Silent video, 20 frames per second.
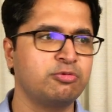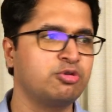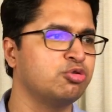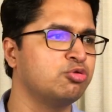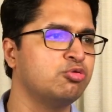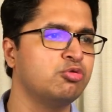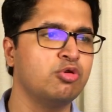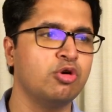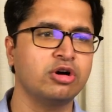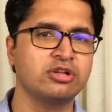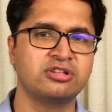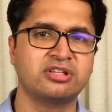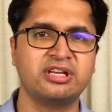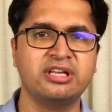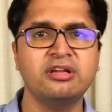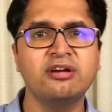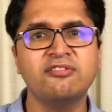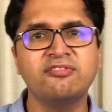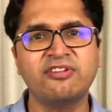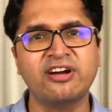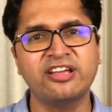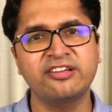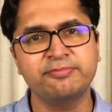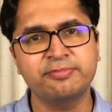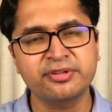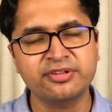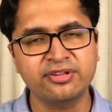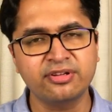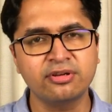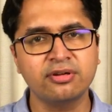2 or 3 or
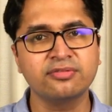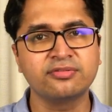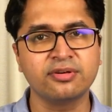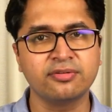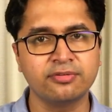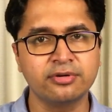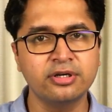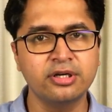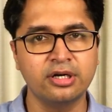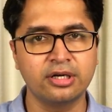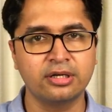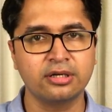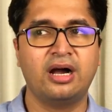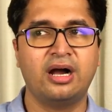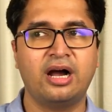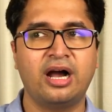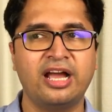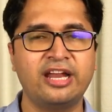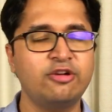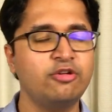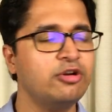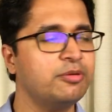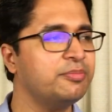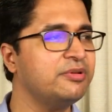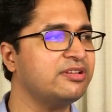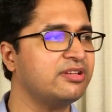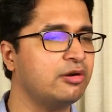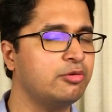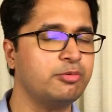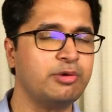5% of the world. I know it may
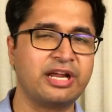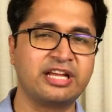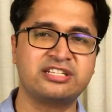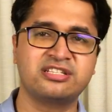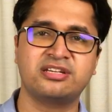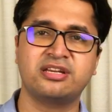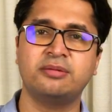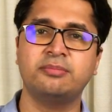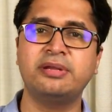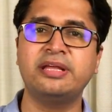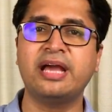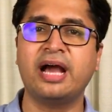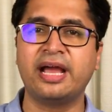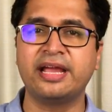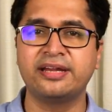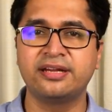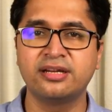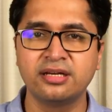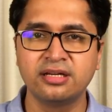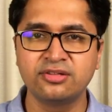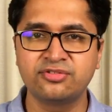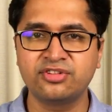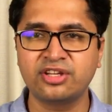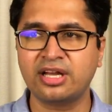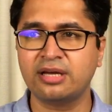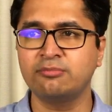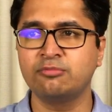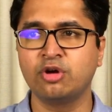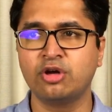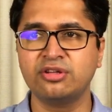sound extremely idealistic.
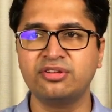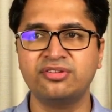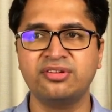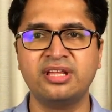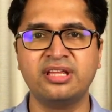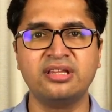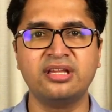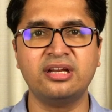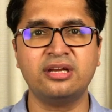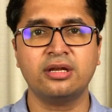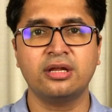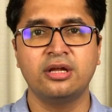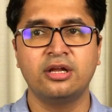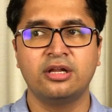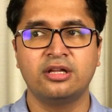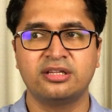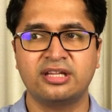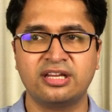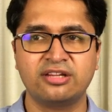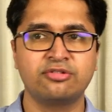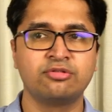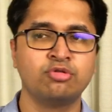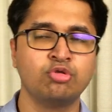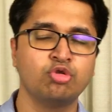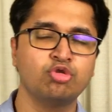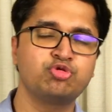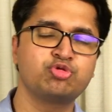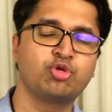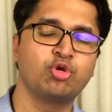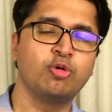I'm not saying that there is no
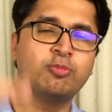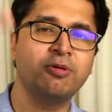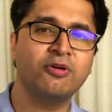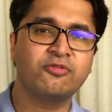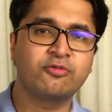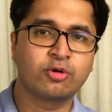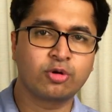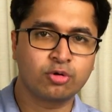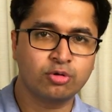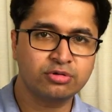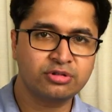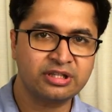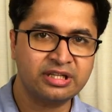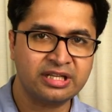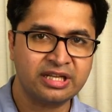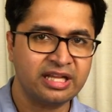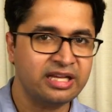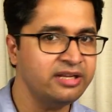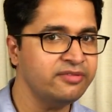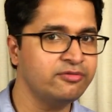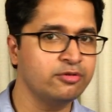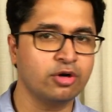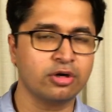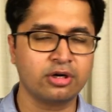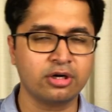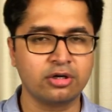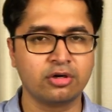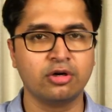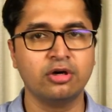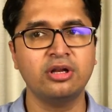scope of growth in life, not
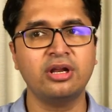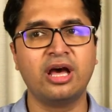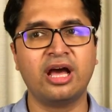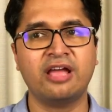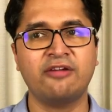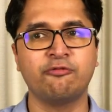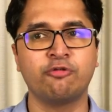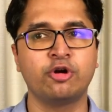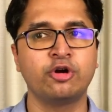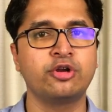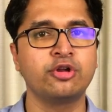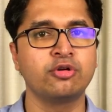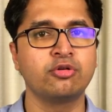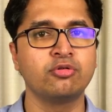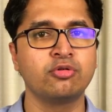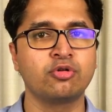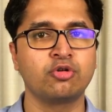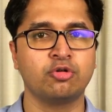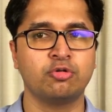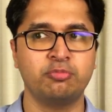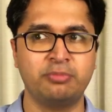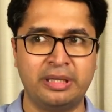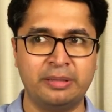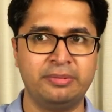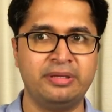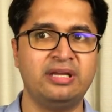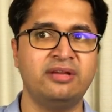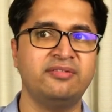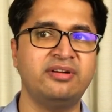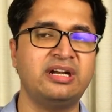at all. I want you to grow
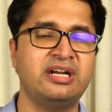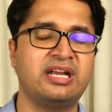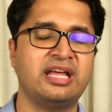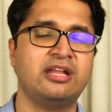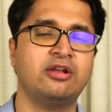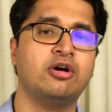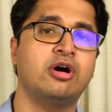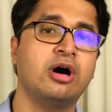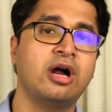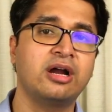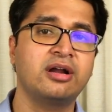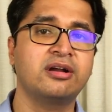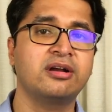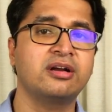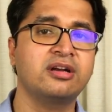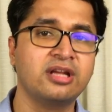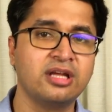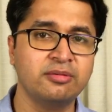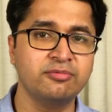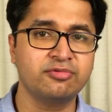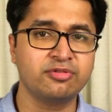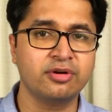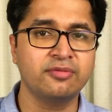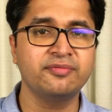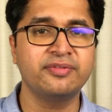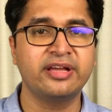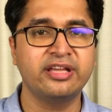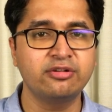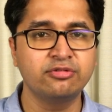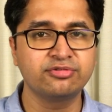maybe even 10 or 100 times from
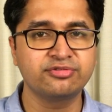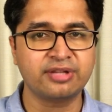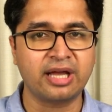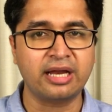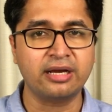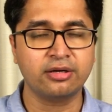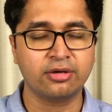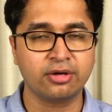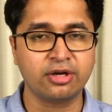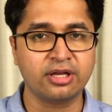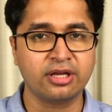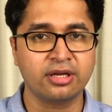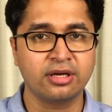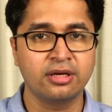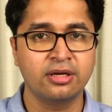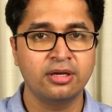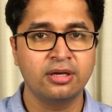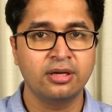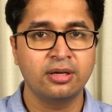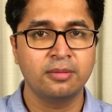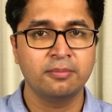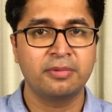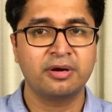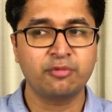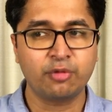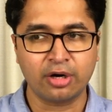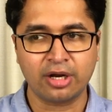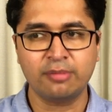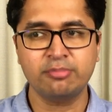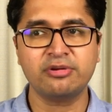where you stand today. But
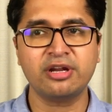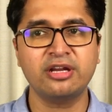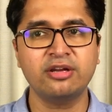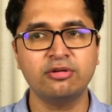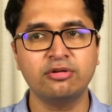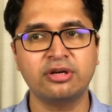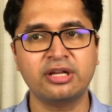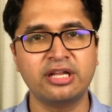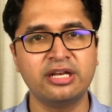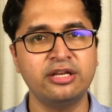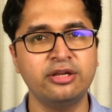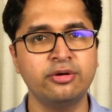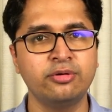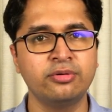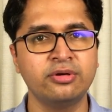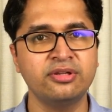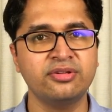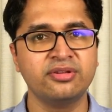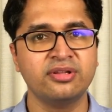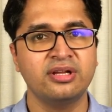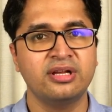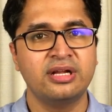what I'm trying to tell you is